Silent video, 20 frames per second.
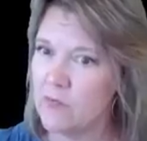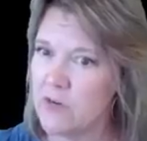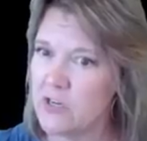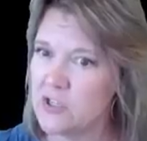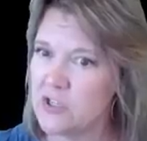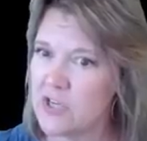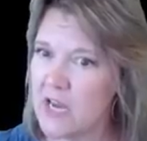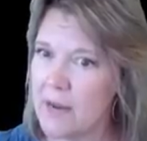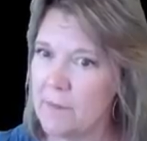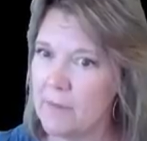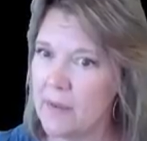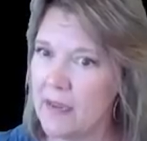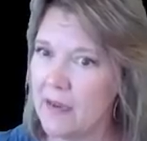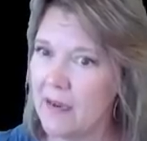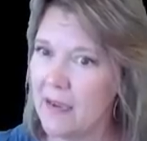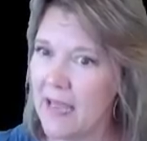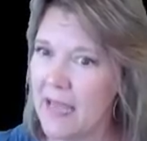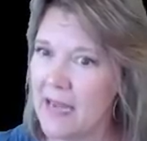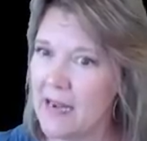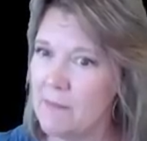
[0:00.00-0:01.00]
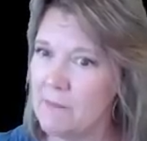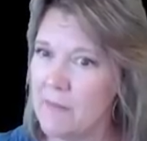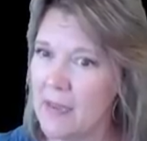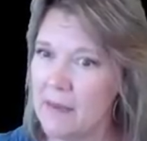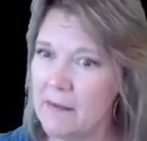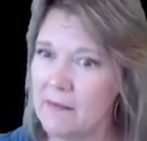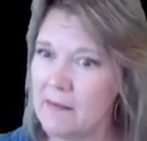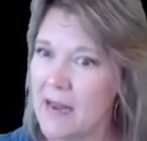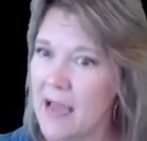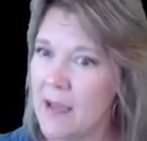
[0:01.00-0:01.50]
reshaping, and it
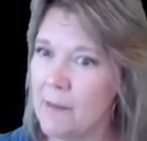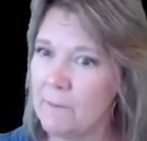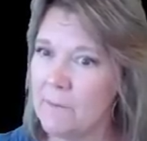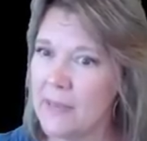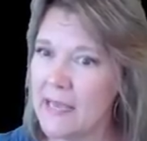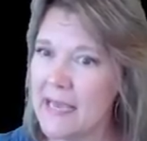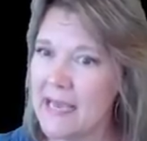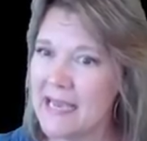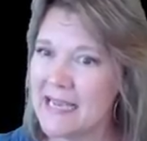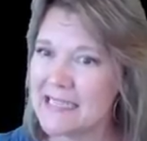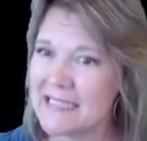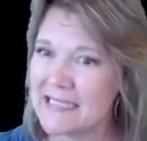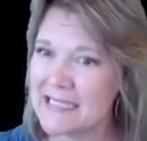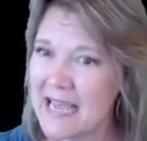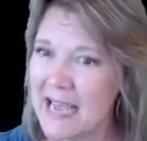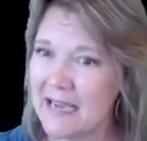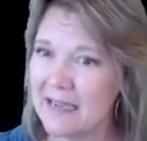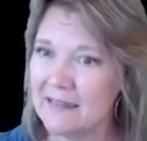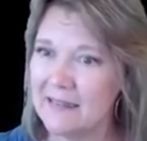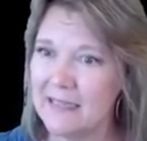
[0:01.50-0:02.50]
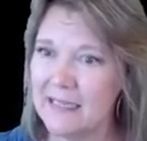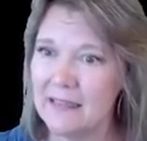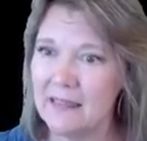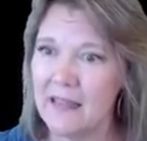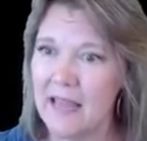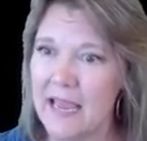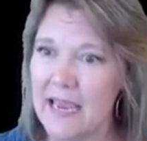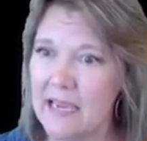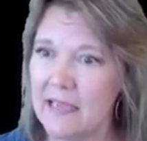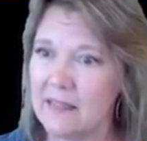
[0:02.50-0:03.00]
may not be exactly
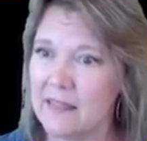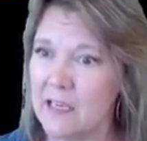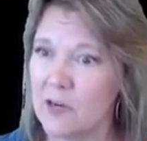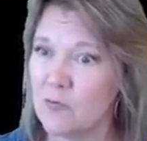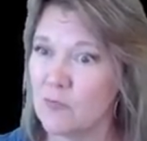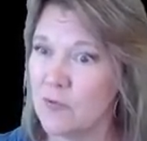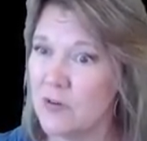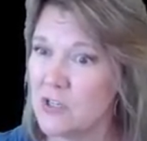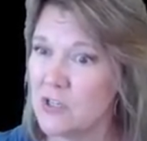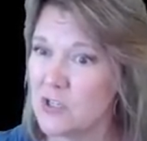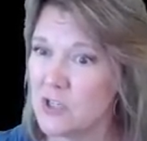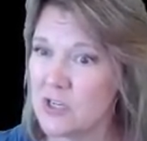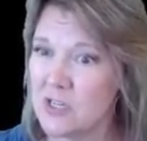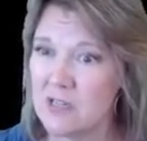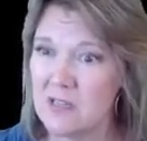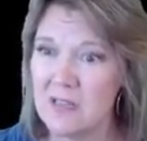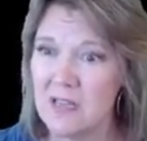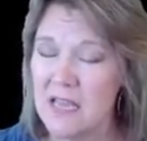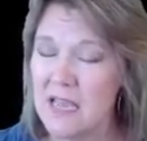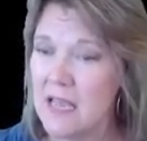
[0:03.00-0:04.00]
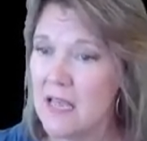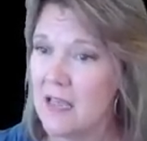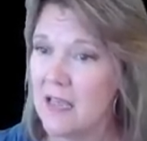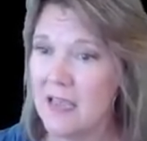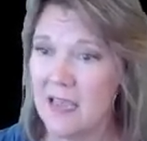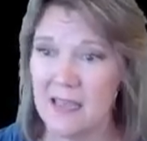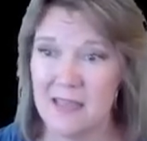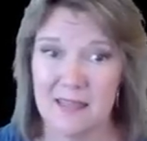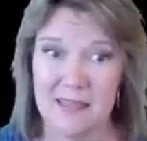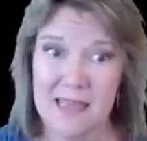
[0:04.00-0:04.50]
like the original,
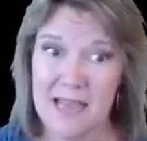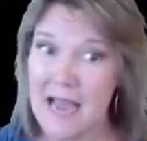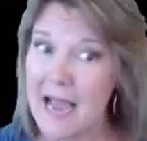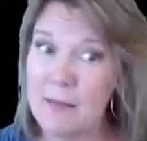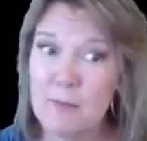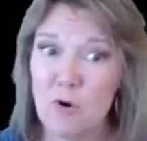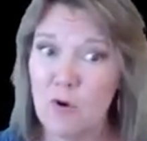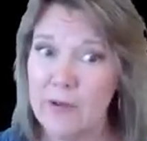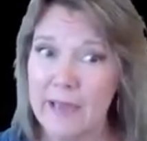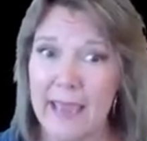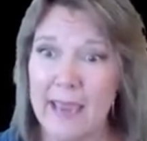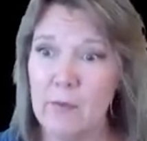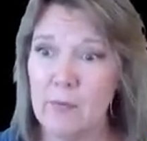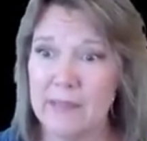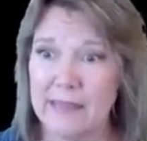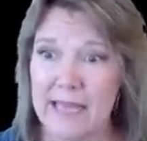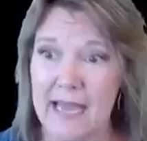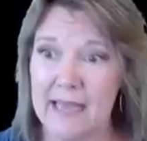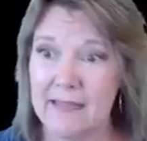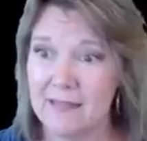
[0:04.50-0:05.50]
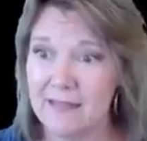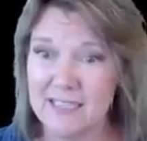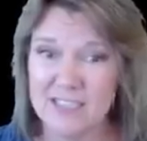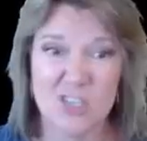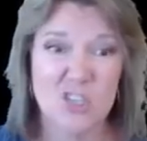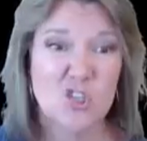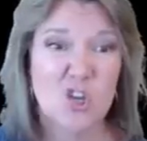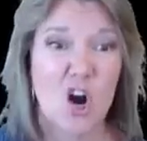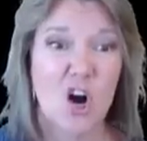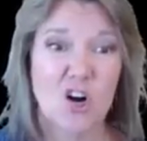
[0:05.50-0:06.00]
and I'm okay with that. This
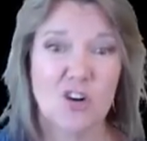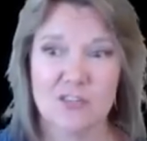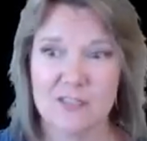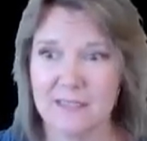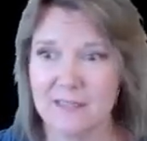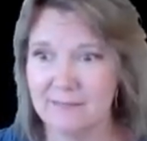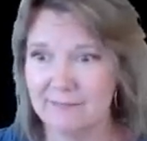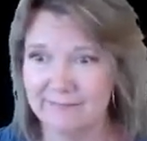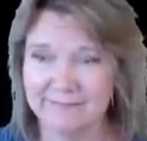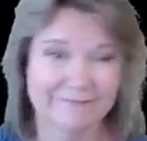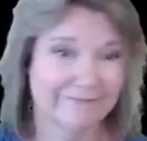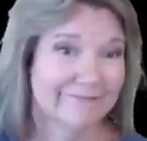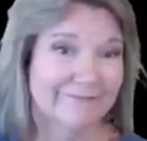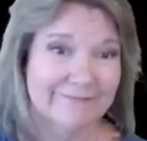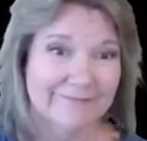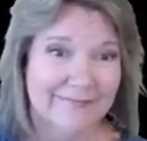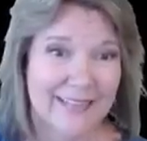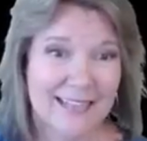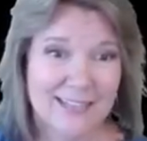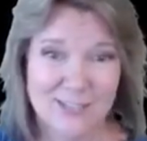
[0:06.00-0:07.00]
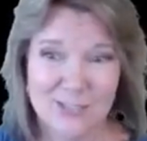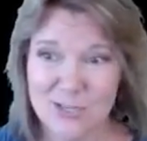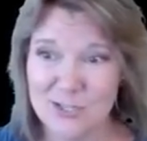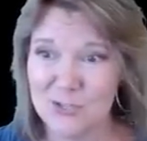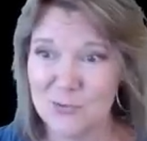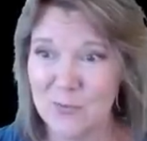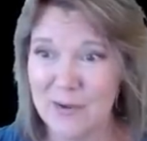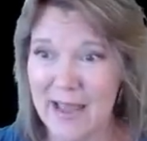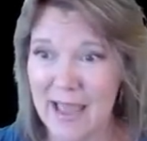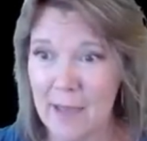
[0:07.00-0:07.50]
is art. That's
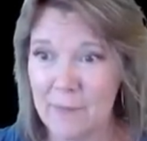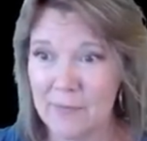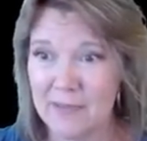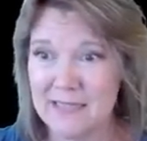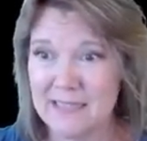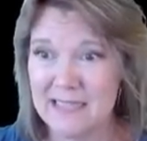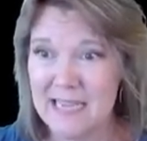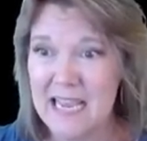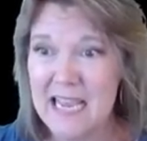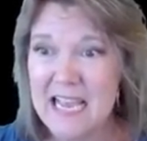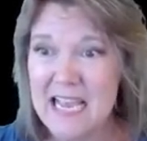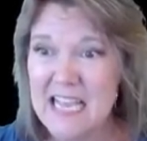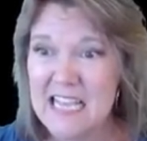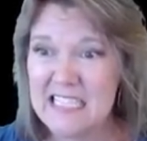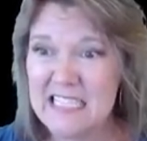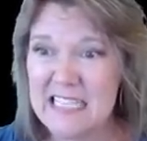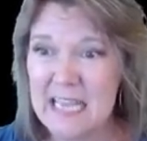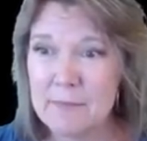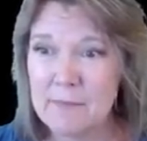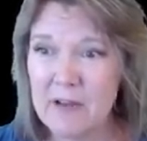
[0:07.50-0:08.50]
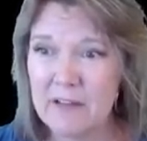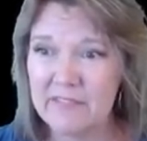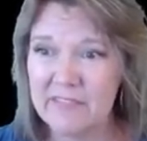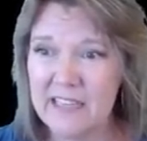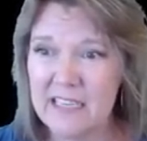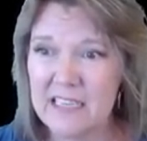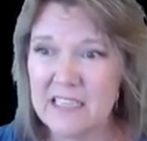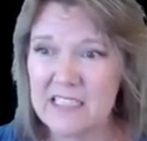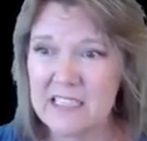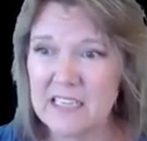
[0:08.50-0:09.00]
just what happens. Some of
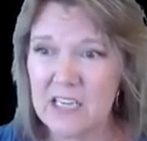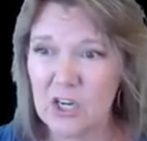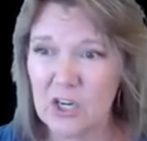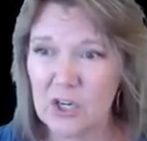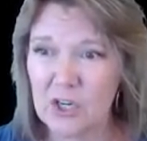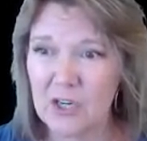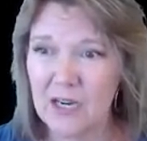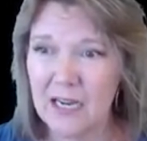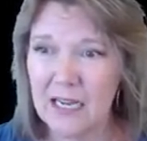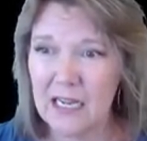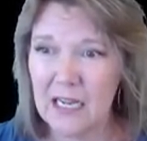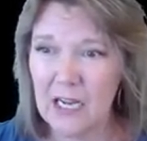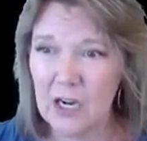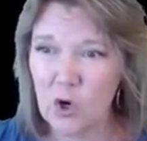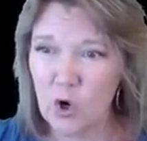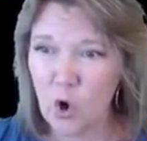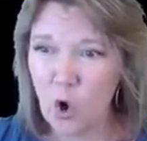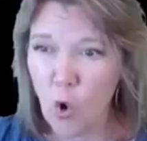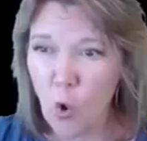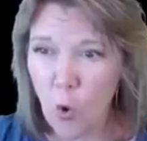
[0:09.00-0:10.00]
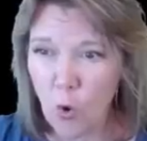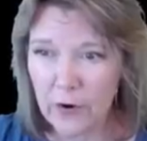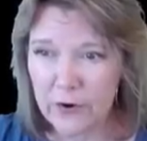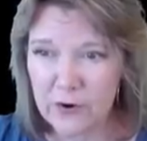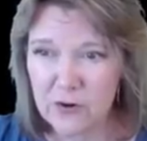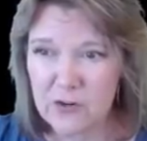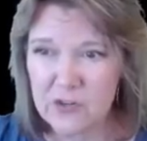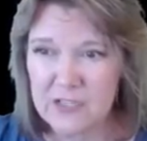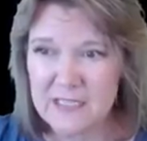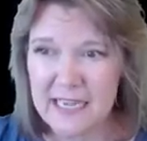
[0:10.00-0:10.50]
these
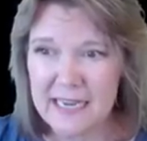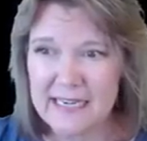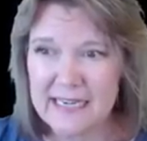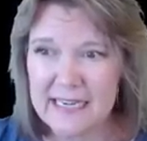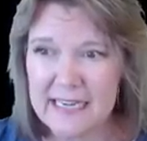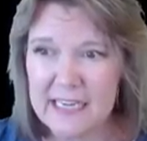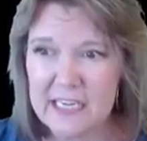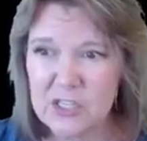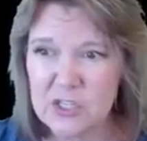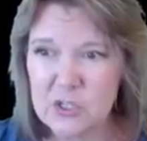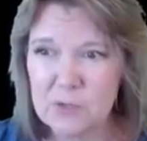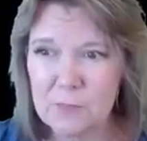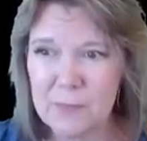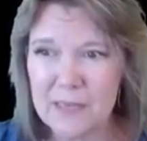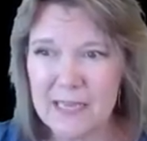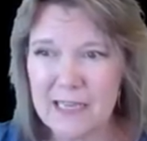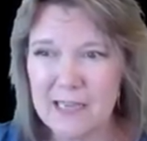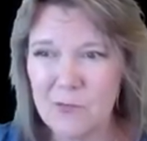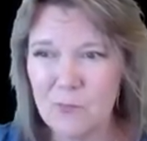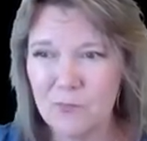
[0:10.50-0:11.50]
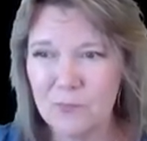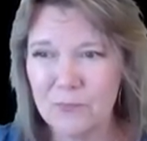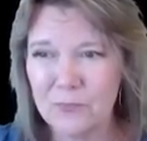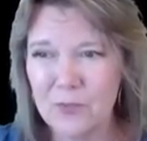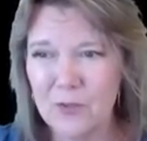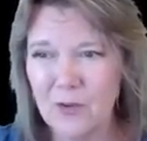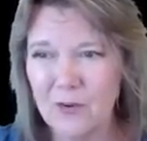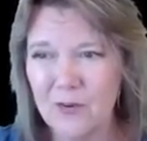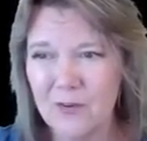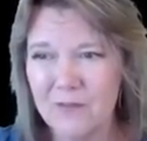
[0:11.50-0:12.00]
corners need to be,
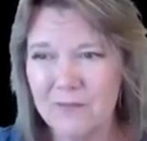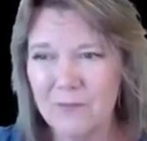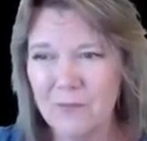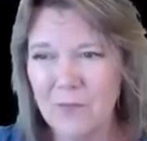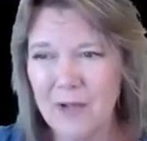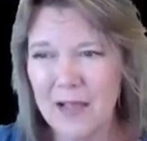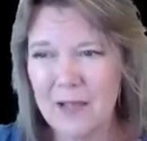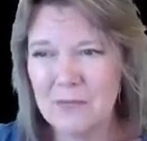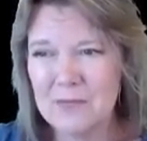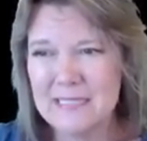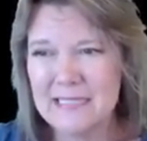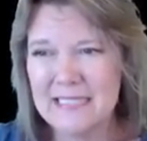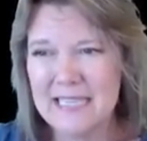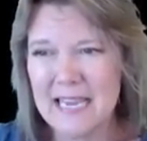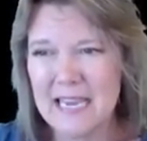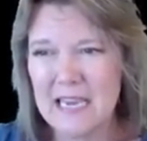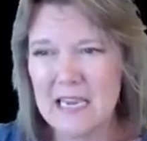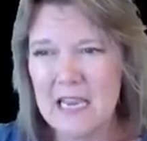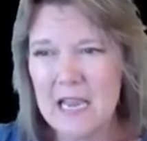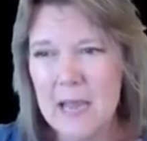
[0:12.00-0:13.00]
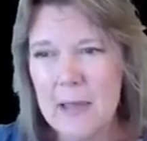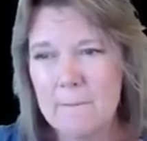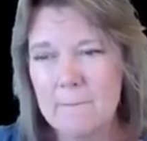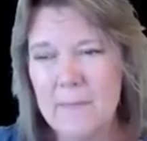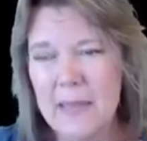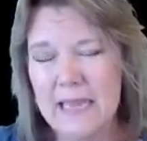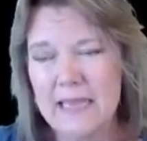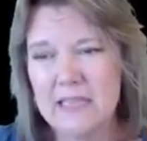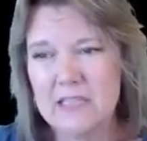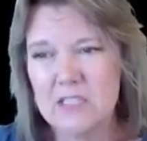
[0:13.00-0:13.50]
I would say,
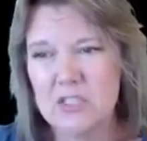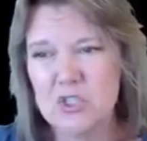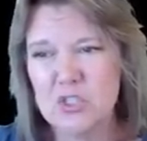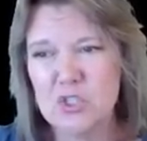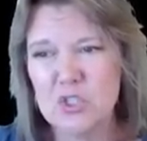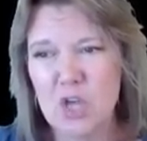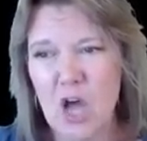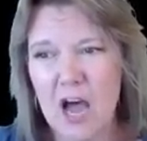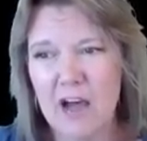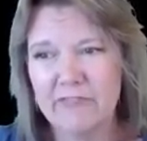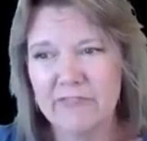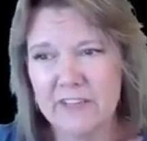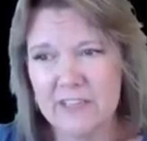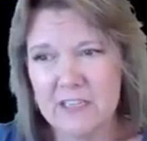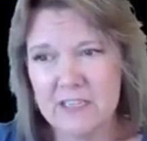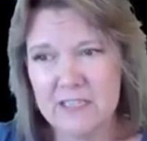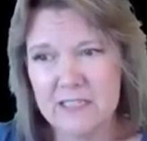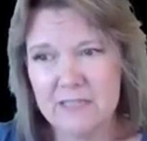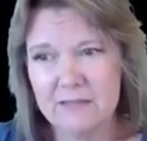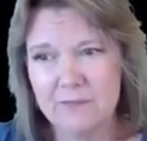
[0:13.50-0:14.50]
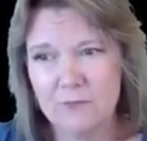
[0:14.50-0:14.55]
made softened